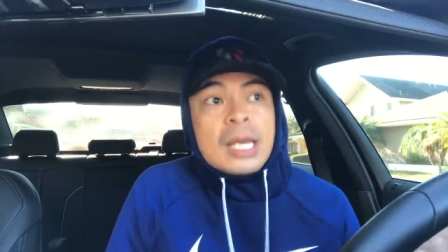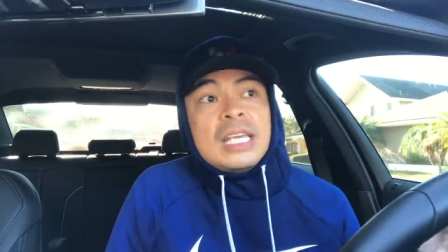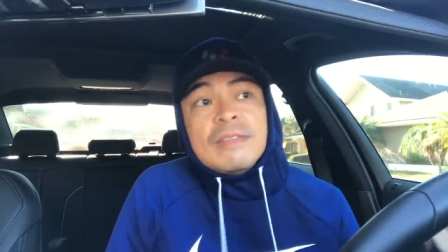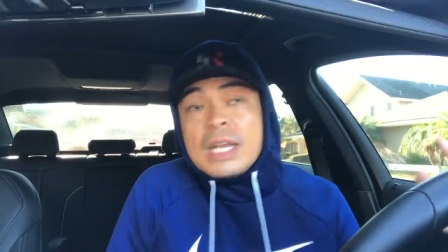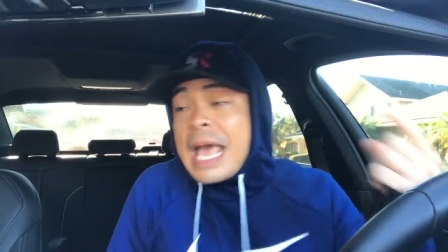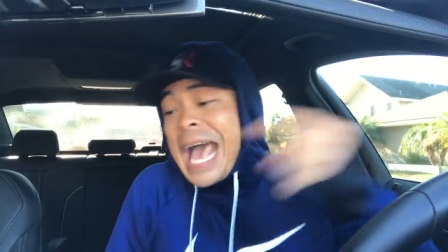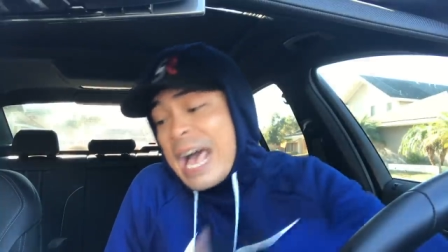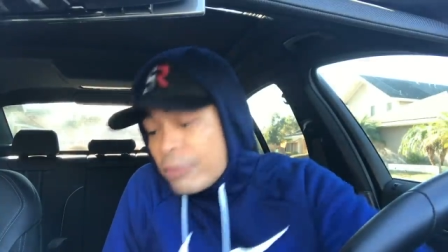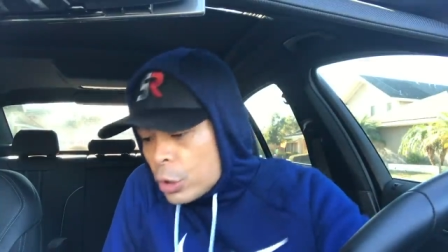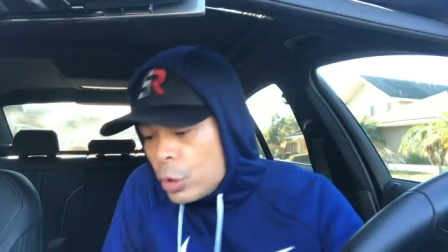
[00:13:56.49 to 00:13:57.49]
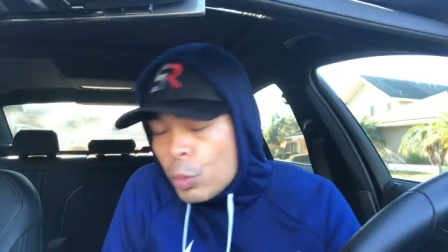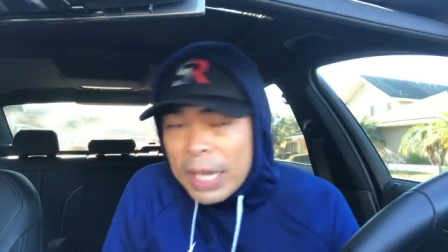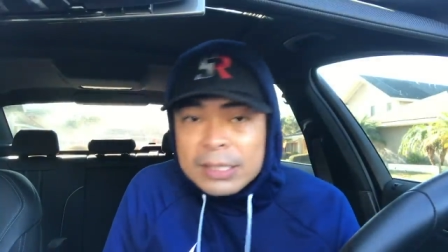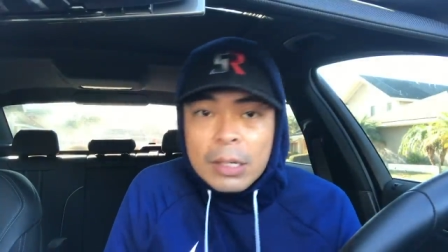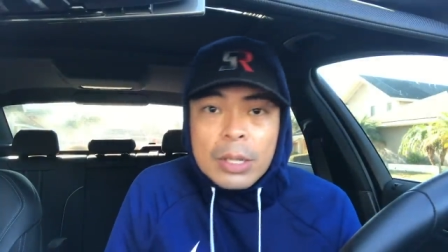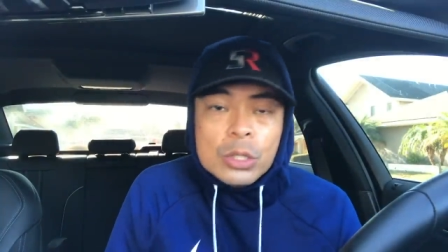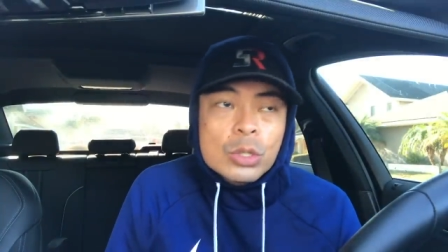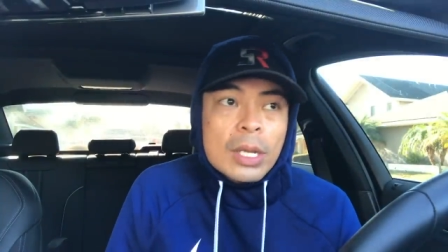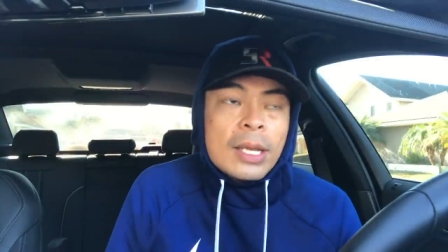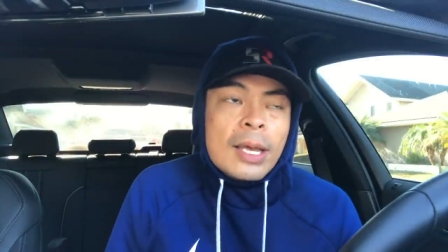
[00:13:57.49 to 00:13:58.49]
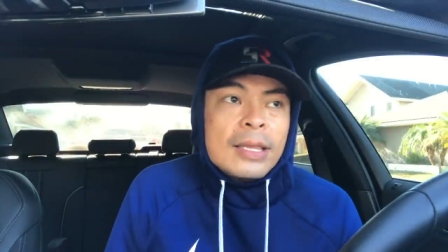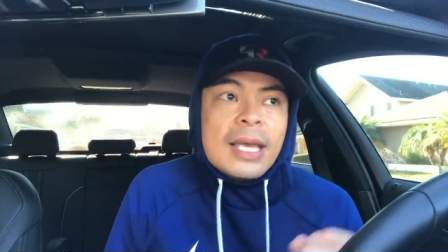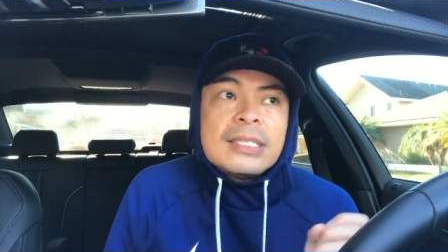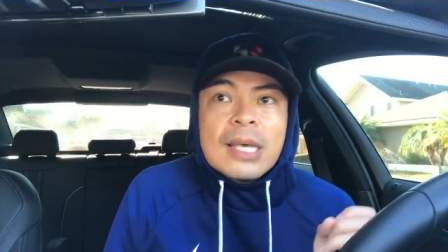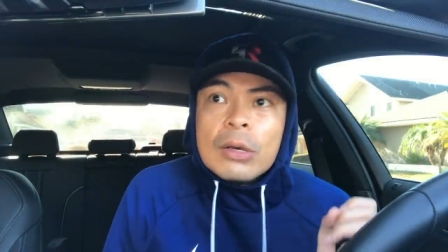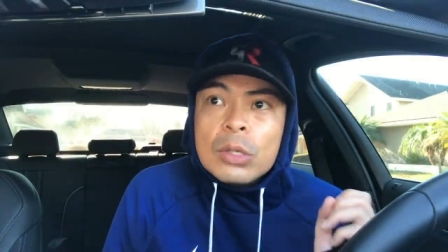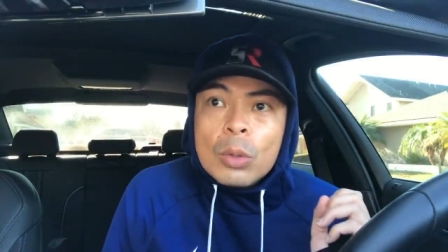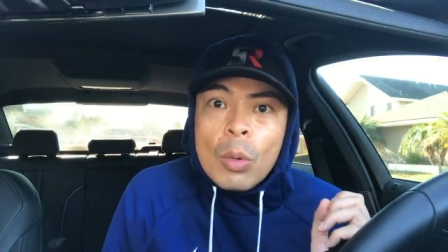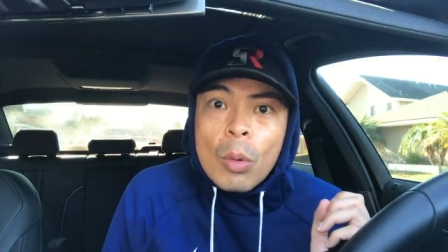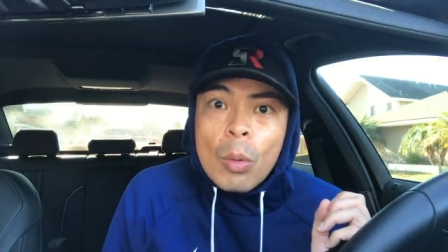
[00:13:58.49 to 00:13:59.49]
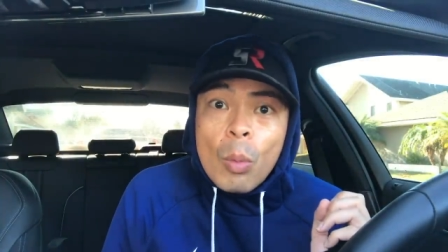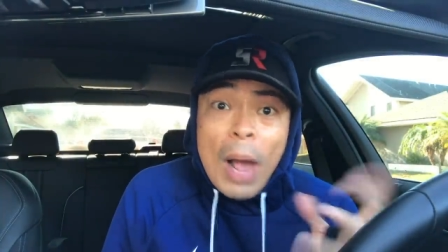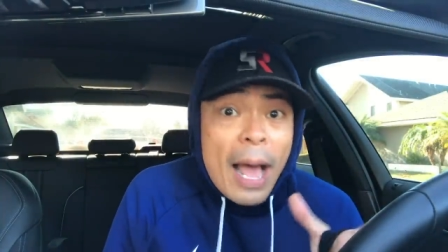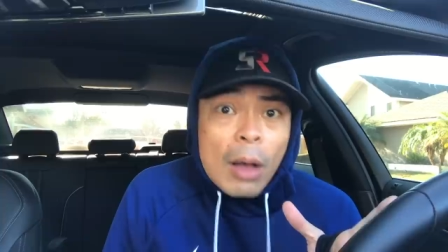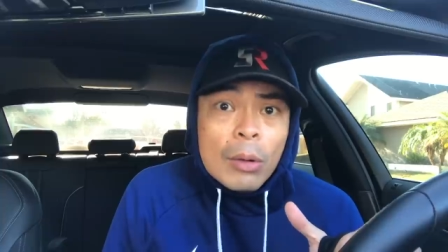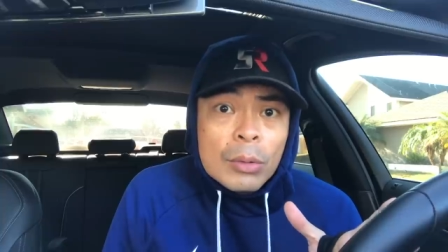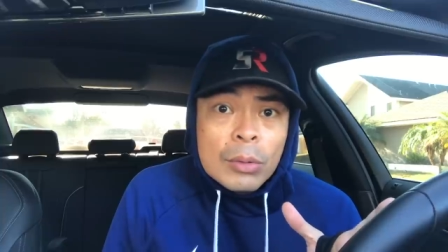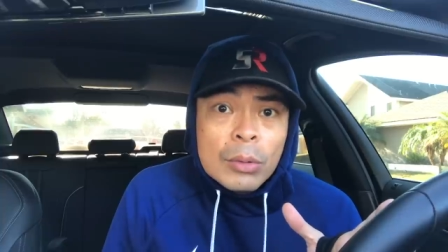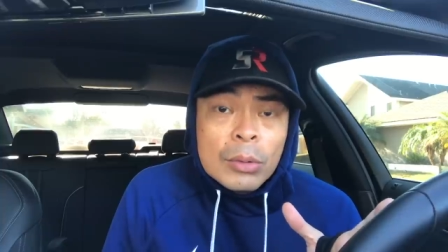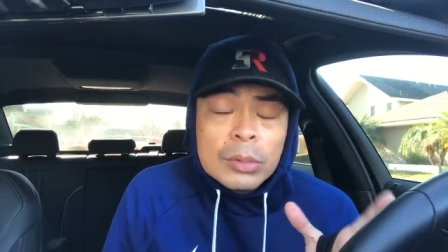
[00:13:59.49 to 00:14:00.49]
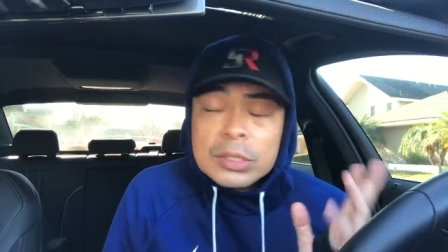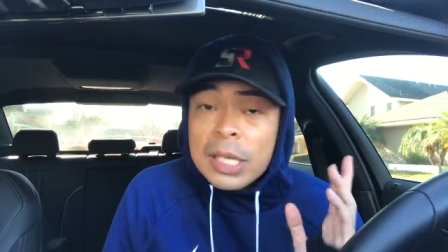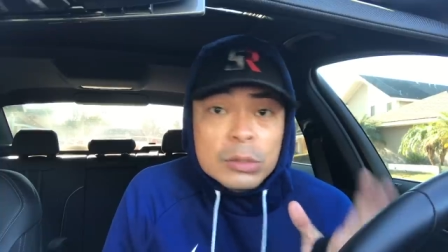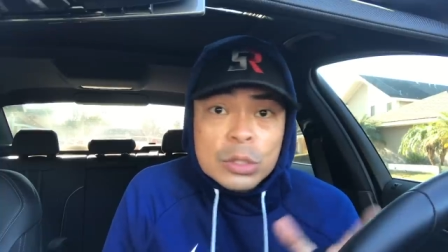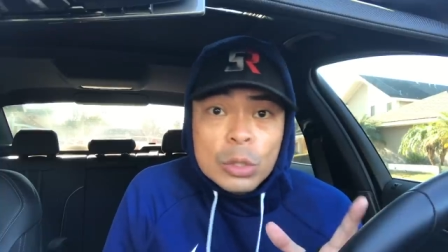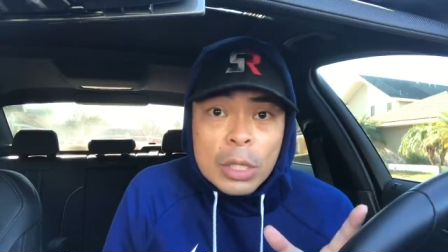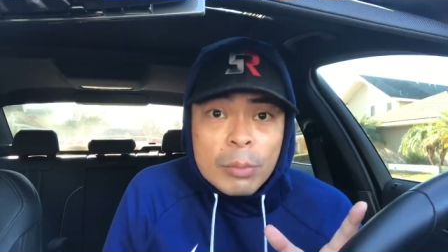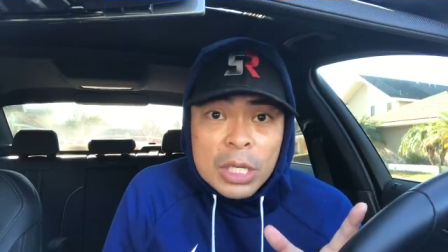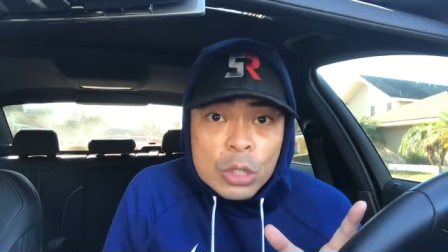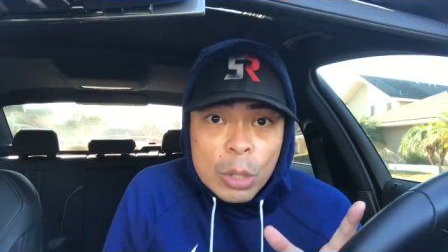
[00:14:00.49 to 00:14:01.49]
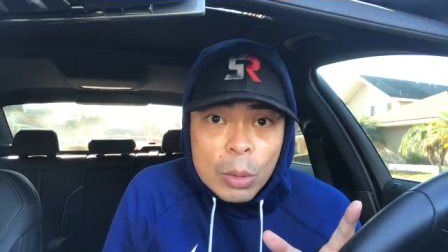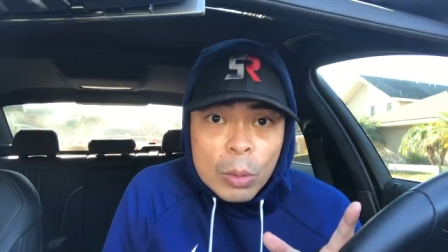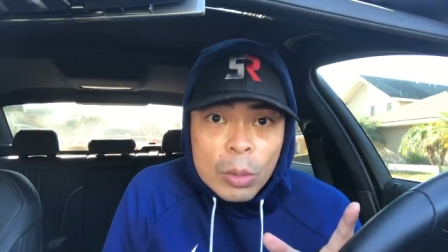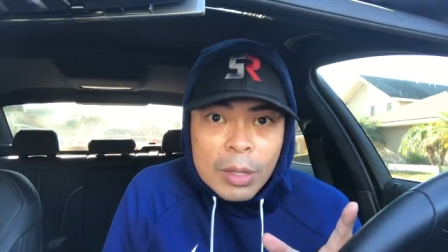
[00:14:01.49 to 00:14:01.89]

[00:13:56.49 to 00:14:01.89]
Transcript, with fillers: even after you raise their interest rate, they tell you, wow, sounds too good to be true.